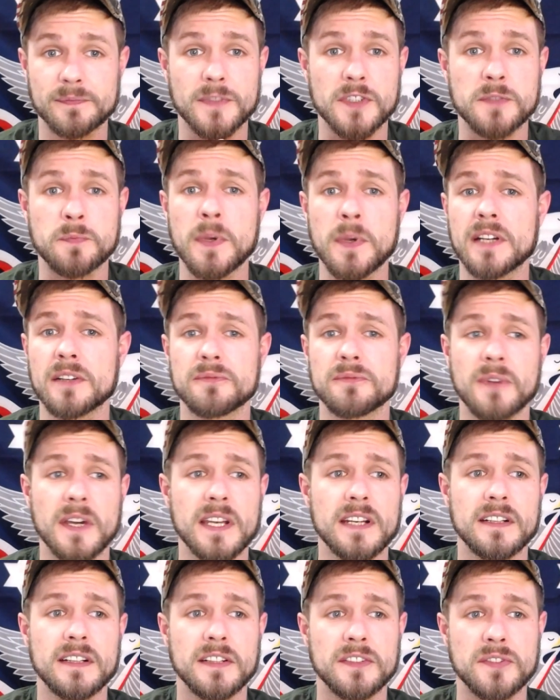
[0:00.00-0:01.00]
The speaker
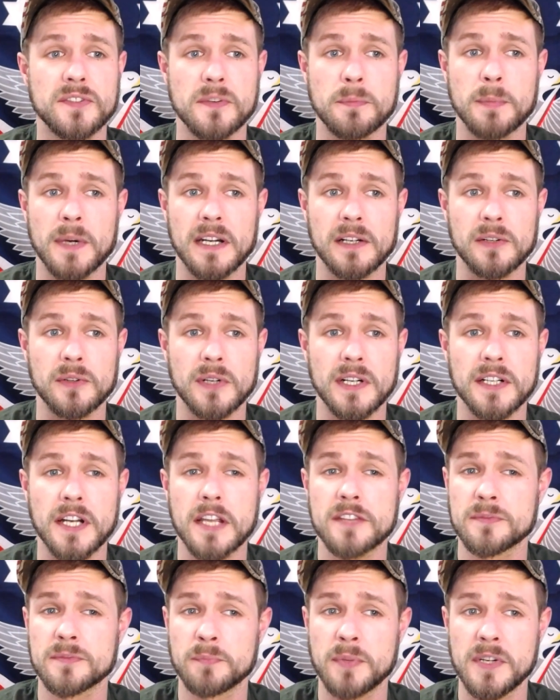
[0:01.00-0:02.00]
faded into the background
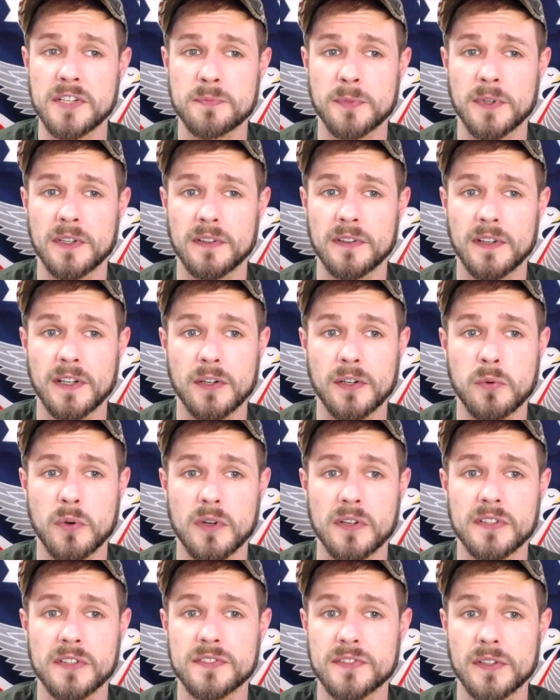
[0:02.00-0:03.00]
as impeachment
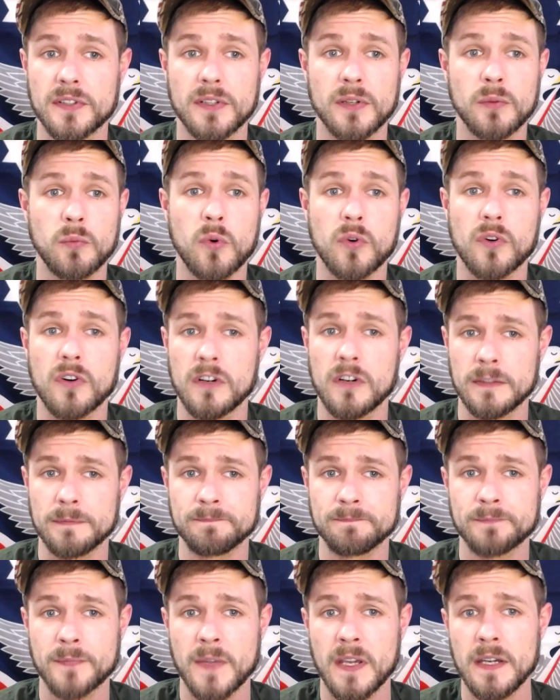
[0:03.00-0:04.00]
inquiries wore on,
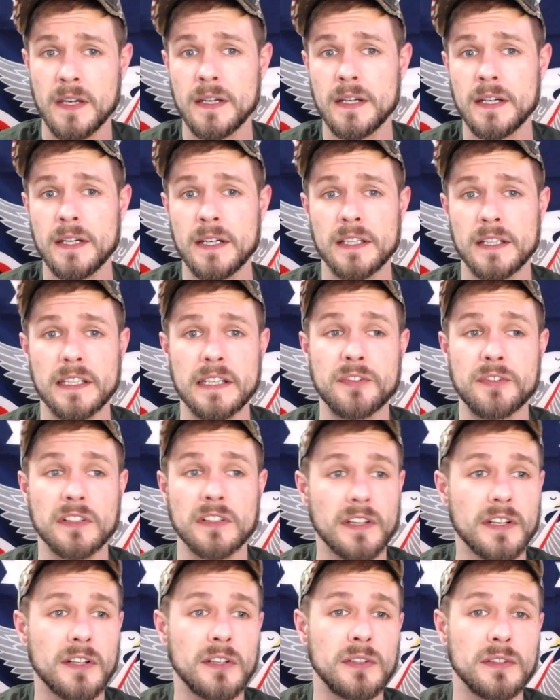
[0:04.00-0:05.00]
leaving
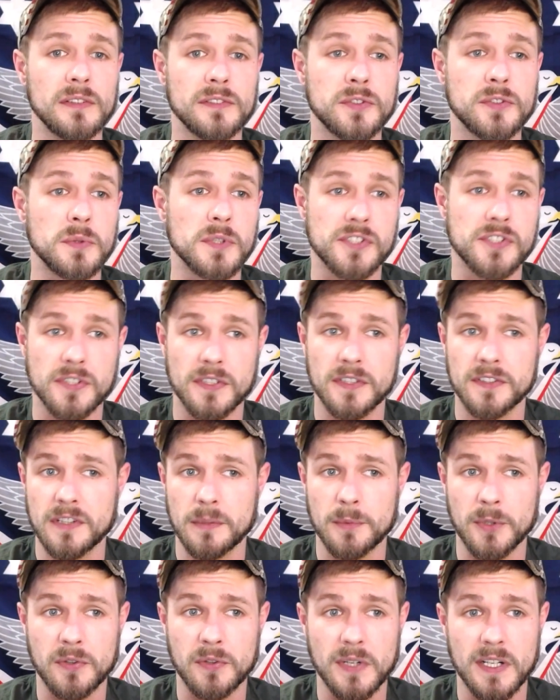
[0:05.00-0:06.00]
little to assure
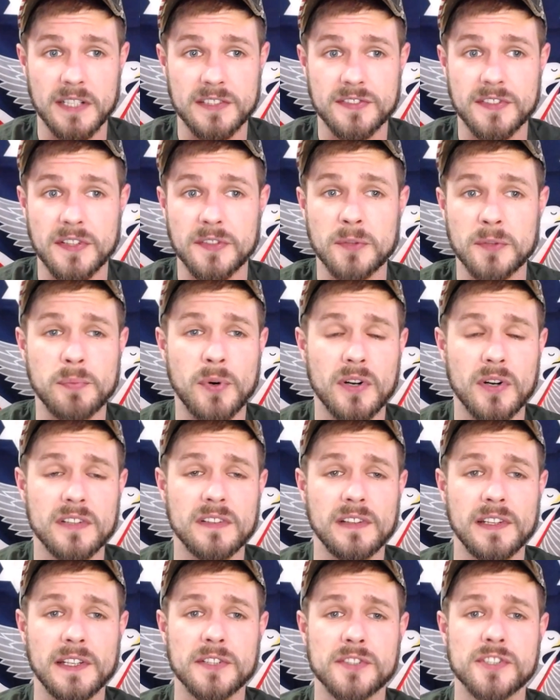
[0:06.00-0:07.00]
Democrats that their party
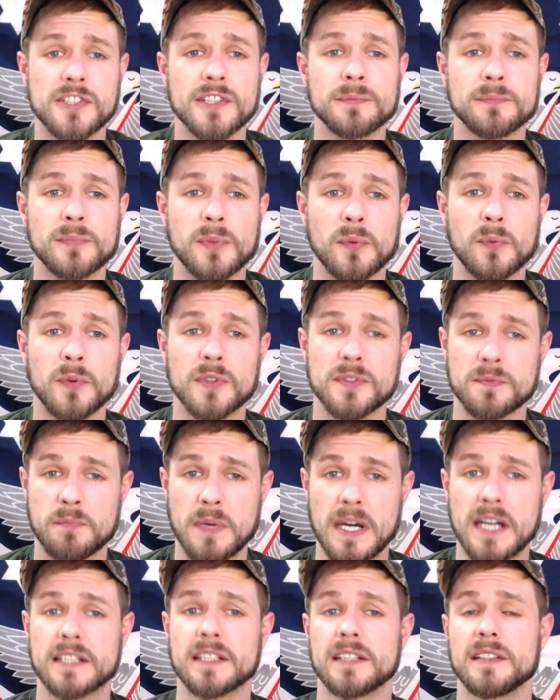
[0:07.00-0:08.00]
leadership was
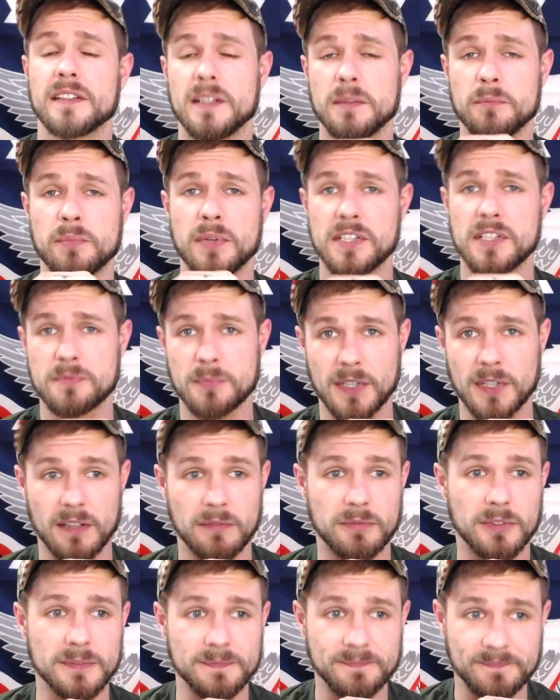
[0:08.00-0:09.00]
backing the impeachment
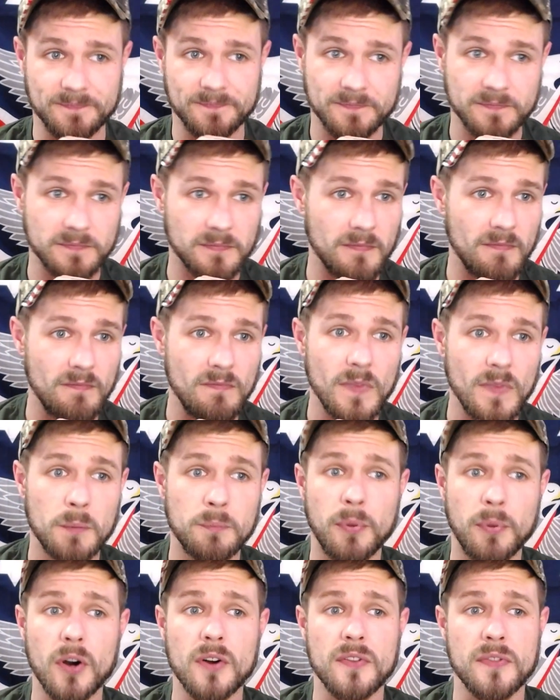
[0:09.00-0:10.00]
effort.
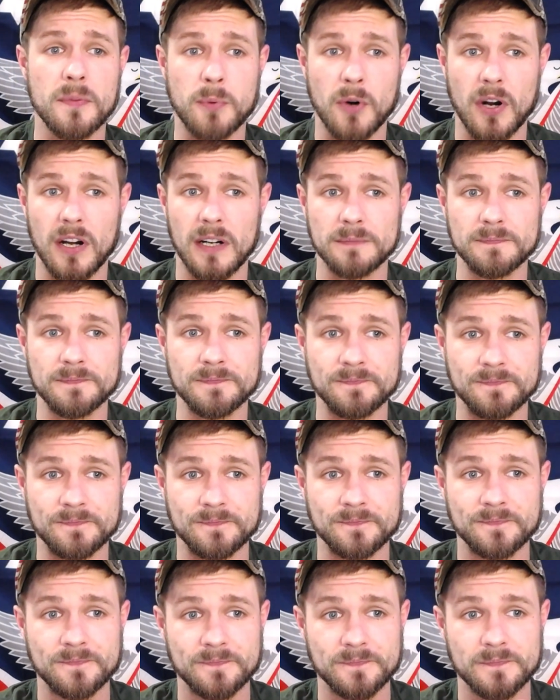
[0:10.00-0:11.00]
Part of the problem,
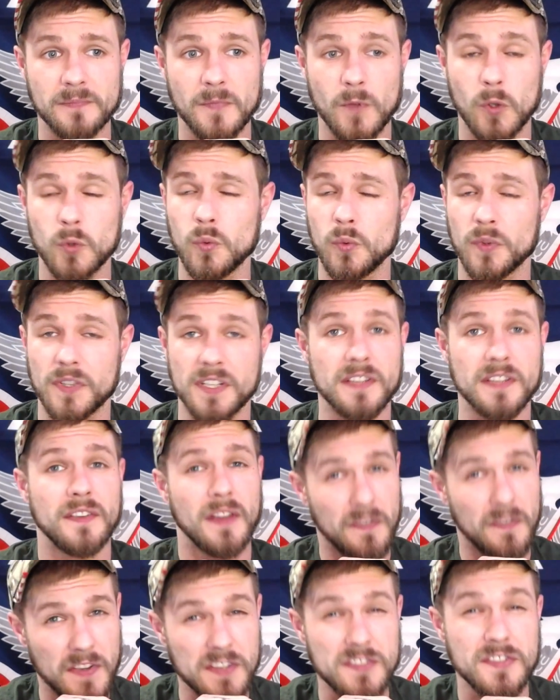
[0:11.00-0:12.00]

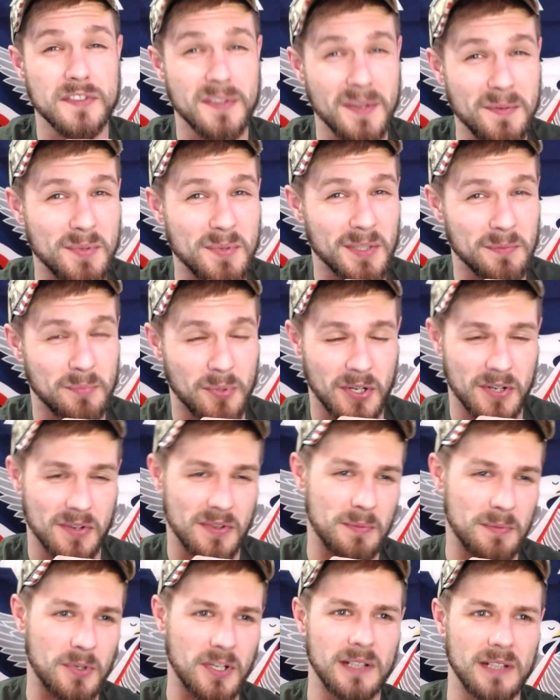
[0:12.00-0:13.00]
and this is a big part of
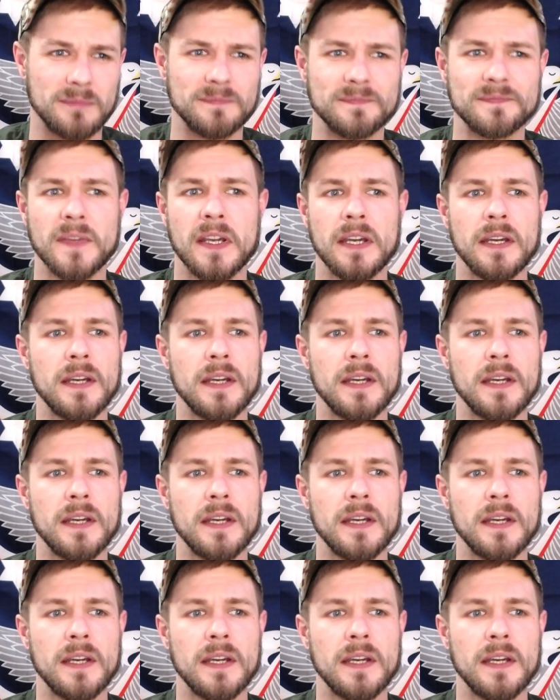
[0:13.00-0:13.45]
the problem,